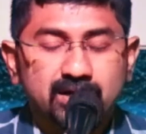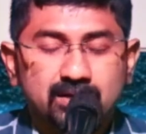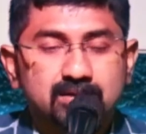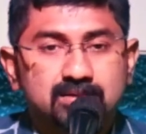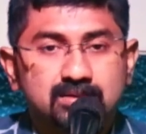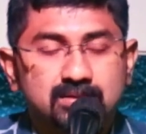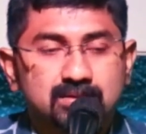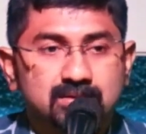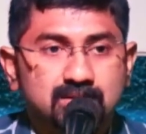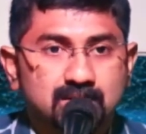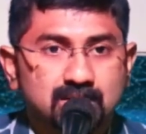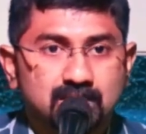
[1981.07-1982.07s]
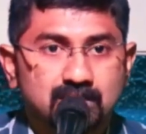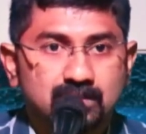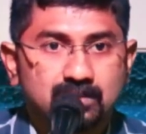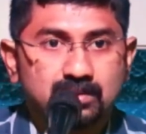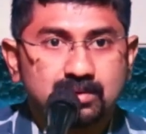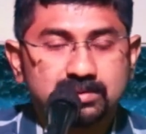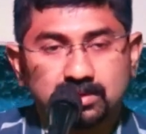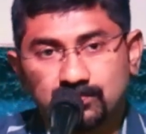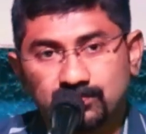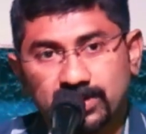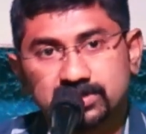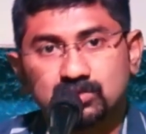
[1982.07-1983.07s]
And uh, uh, the
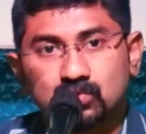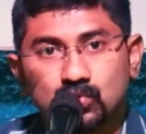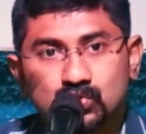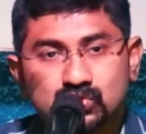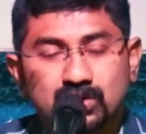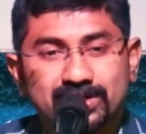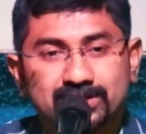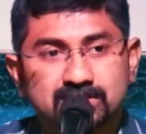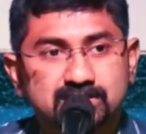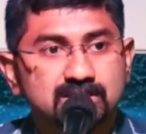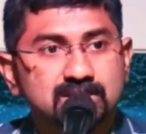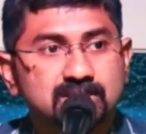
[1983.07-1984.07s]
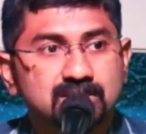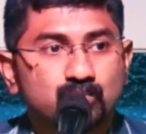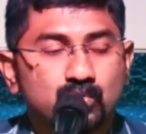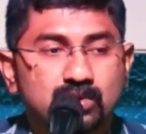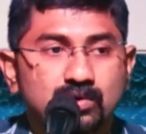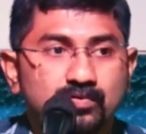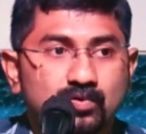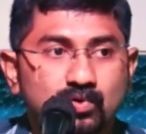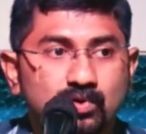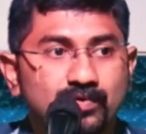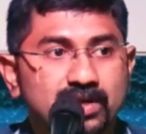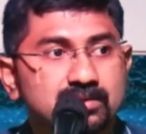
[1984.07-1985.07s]
reflection goes on like this in the book of
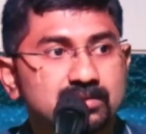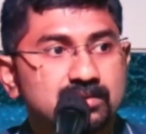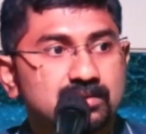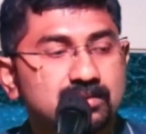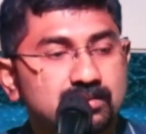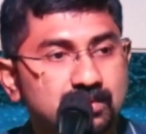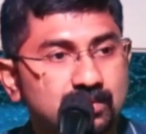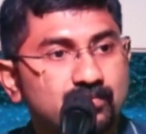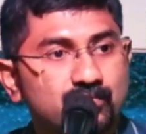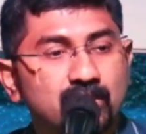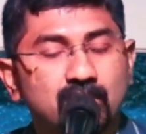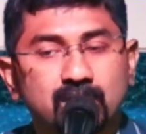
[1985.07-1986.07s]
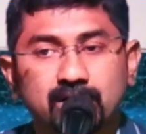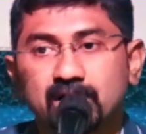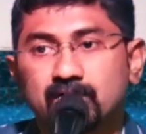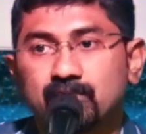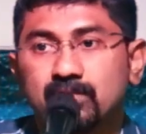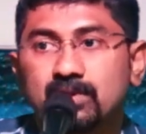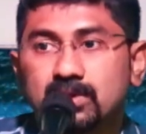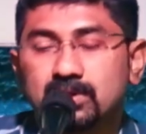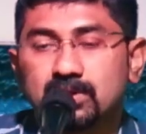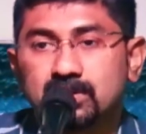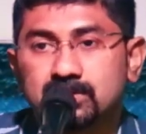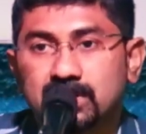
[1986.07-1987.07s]
Luke when uh, uh we all read
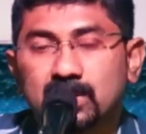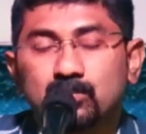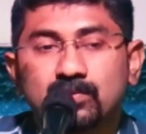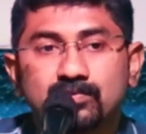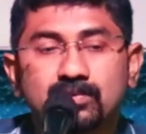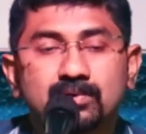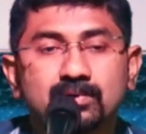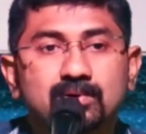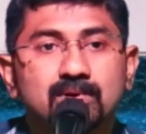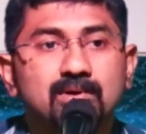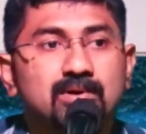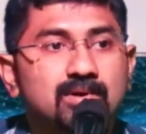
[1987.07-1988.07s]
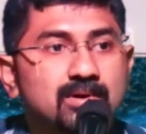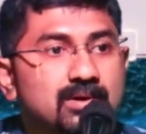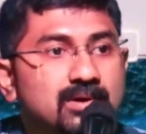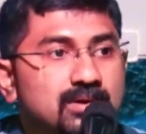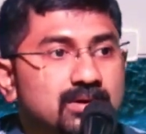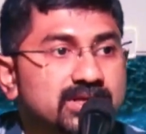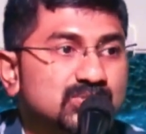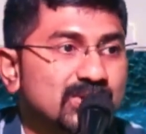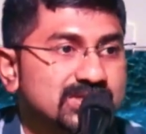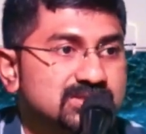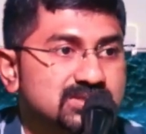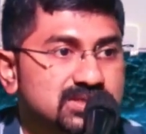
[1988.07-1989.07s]
in the time of uh, uh,
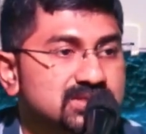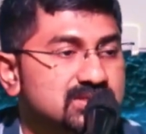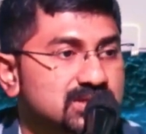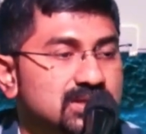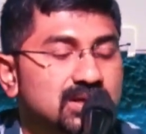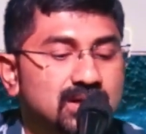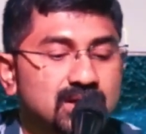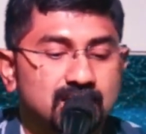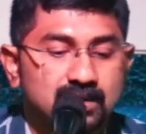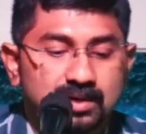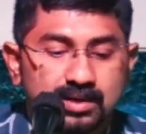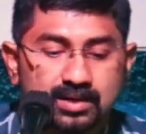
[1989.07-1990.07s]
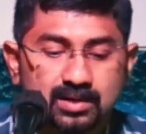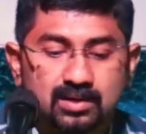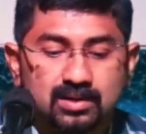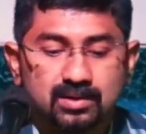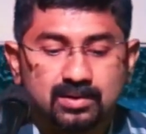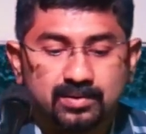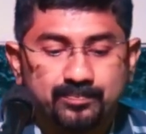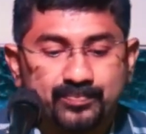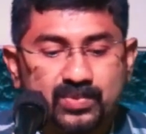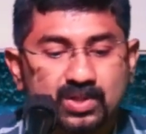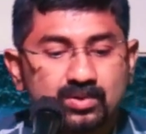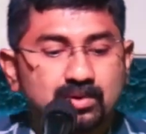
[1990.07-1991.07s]
Christmas season. Um,
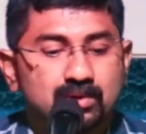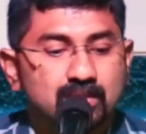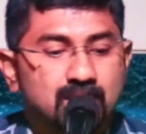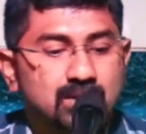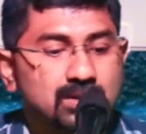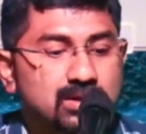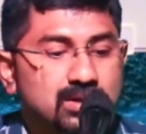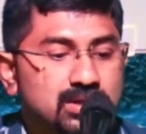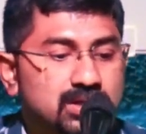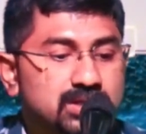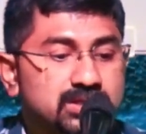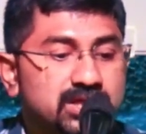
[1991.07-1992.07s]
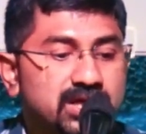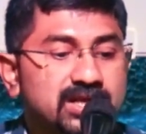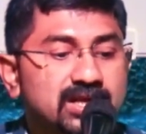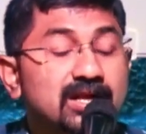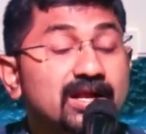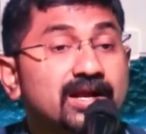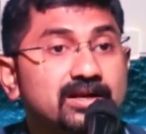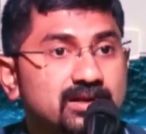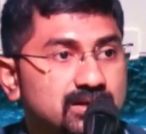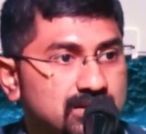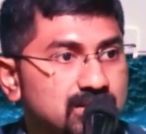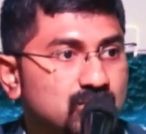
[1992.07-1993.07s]
you know, they declared
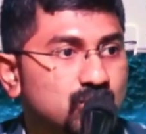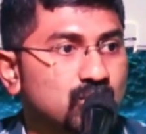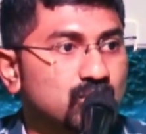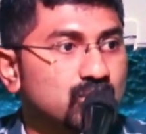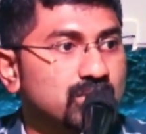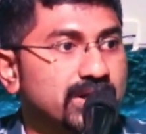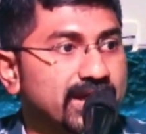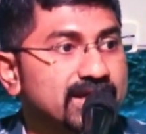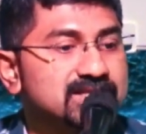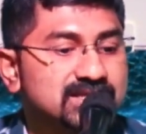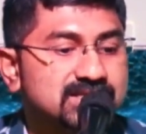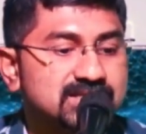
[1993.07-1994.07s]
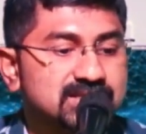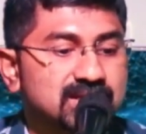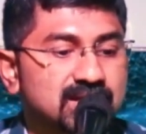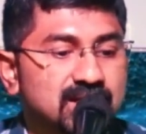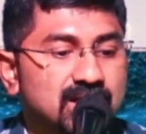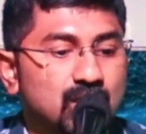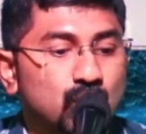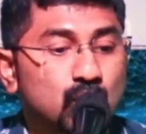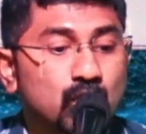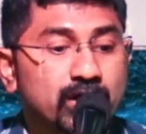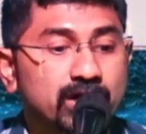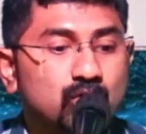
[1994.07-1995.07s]
who angels
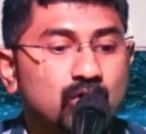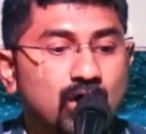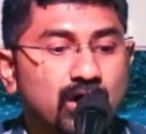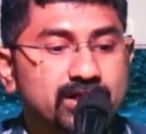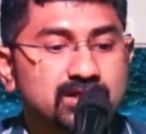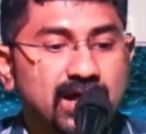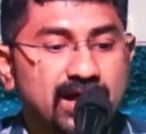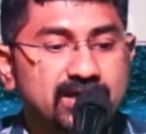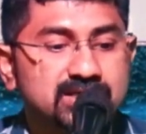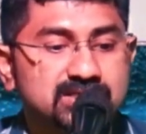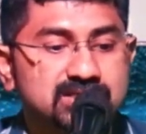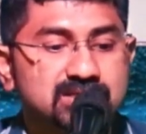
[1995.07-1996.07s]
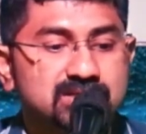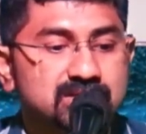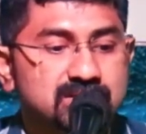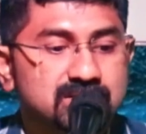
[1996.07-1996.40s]
glory to God in the highest